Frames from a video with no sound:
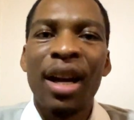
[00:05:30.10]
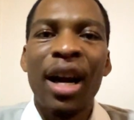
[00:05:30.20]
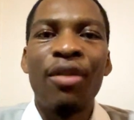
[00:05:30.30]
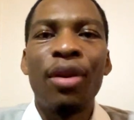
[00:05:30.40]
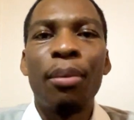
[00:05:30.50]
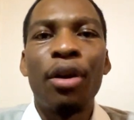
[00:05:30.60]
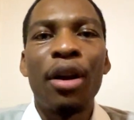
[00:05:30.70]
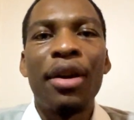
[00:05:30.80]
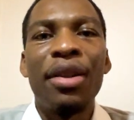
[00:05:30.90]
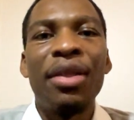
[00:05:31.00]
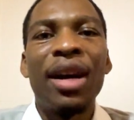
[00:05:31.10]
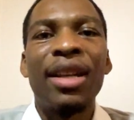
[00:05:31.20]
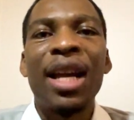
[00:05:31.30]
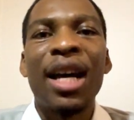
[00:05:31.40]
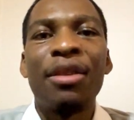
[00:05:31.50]
have a market that
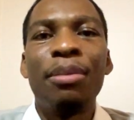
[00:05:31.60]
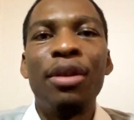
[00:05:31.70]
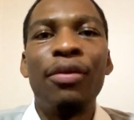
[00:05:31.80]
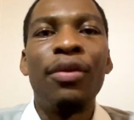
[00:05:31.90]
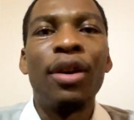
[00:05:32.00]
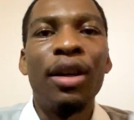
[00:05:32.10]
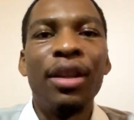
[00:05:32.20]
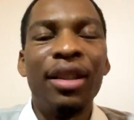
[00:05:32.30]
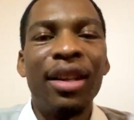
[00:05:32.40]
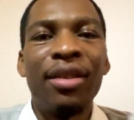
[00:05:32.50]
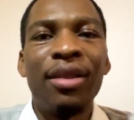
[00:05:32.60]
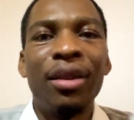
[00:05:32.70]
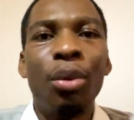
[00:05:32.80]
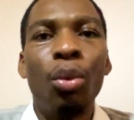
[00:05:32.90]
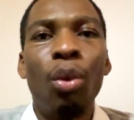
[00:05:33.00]
has been falling, let's say
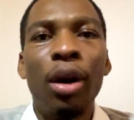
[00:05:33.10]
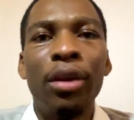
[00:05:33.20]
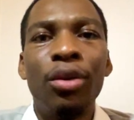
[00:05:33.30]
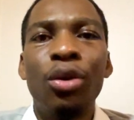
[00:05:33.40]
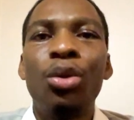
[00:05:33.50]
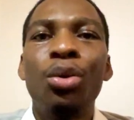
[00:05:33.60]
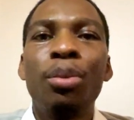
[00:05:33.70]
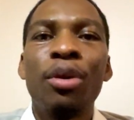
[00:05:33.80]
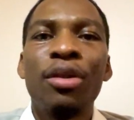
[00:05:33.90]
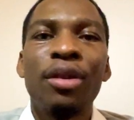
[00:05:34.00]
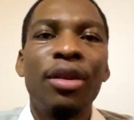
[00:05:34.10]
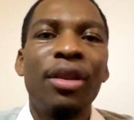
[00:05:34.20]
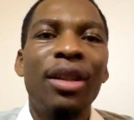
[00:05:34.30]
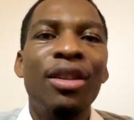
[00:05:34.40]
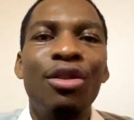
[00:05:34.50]
1 to 2%
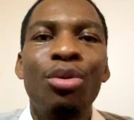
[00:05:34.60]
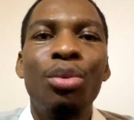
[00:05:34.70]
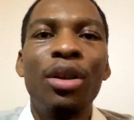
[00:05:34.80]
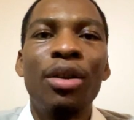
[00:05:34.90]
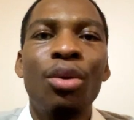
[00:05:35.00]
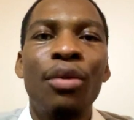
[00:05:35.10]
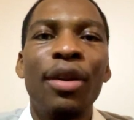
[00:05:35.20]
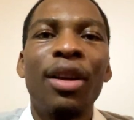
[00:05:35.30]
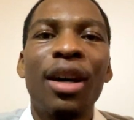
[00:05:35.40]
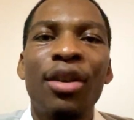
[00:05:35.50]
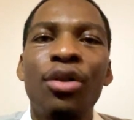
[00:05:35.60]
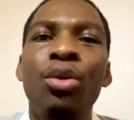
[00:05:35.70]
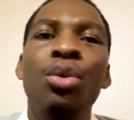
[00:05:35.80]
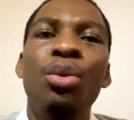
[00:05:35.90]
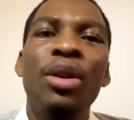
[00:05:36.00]
each week over the last
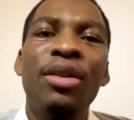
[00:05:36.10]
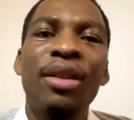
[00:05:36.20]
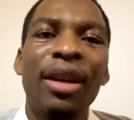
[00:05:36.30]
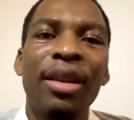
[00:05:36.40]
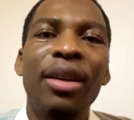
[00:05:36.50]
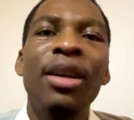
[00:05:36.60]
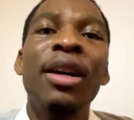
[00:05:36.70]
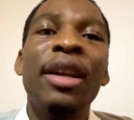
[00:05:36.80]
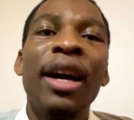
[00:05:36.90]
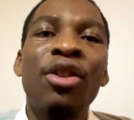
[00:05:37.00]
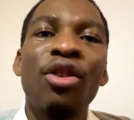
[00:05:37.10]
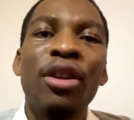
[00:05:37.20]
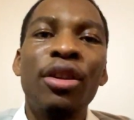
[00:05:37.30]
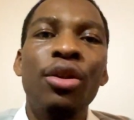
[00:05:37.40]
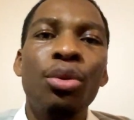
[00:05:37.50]
2 weeks, then
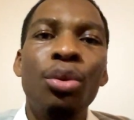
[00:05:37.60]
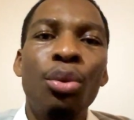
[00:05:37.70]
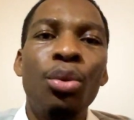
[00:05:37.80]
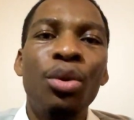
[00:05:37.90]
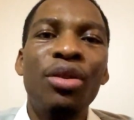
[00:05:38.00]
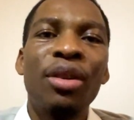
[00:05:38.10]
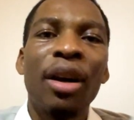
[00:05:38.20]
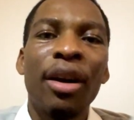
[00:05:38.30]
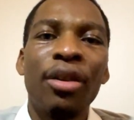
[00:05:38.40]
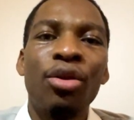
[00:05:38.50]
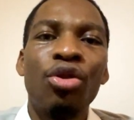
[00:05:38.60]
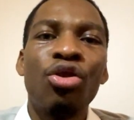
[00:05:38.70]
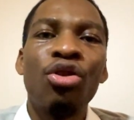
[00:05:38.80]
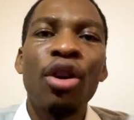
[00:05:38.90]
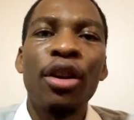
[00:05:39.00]
naturally you would start to
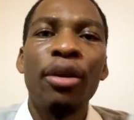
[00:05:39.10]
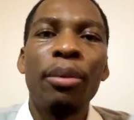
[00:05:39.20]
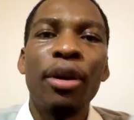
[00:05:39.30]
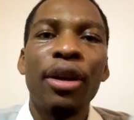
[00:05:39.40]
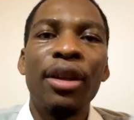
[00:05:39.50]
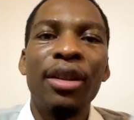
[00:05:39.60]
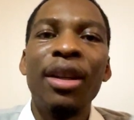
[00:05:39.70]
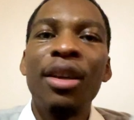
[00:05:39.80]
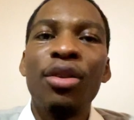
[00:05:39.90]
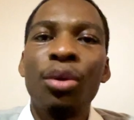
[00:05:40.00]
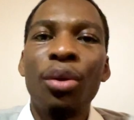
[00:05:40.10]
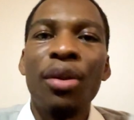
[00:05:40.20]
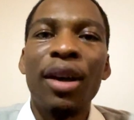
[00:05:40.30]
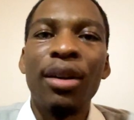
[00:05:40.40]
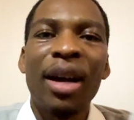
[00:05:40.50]
short the market, so
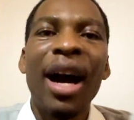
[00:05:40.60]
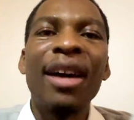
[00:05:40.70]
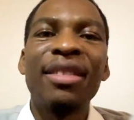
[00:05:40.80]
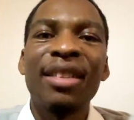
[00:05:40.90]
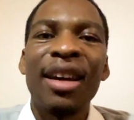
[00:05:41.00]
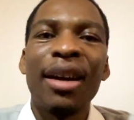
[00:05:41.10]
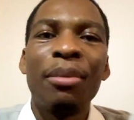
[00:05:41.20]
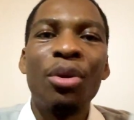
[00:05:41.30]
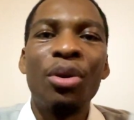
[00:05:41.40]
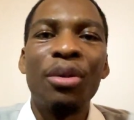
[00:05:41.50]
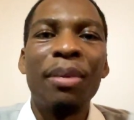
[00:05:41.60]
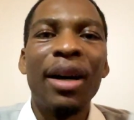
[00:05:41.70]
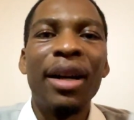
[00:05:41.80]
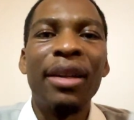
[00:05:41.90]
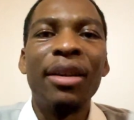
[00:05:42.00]
that as time goes
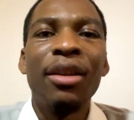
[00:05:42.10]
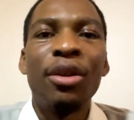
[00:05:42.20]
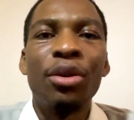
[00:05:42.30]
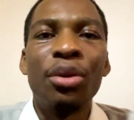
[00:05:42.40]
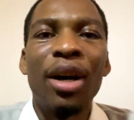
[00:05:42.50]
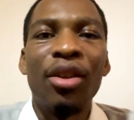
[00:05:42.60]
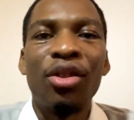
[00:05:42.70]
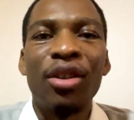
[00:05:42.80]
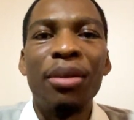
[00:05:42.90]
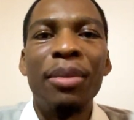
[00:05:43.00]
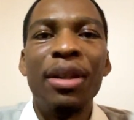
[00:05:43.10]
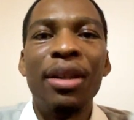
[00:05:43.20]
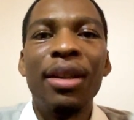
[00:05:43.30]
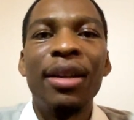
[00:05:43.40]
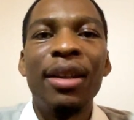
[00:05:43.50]
by, you'd actually be